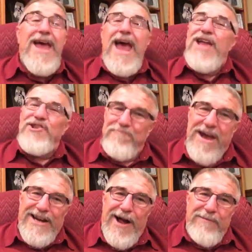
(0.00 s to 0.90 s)
And you
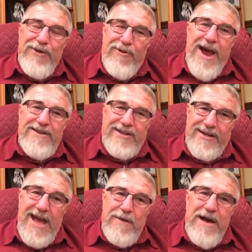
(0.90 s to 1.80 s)
may not be right
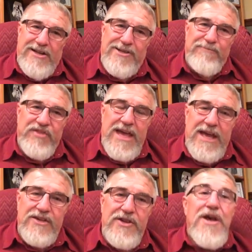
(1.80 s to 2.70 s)
today about some
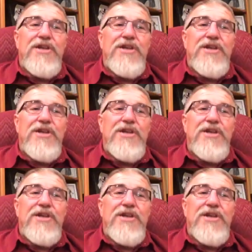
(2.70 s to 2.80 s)
things.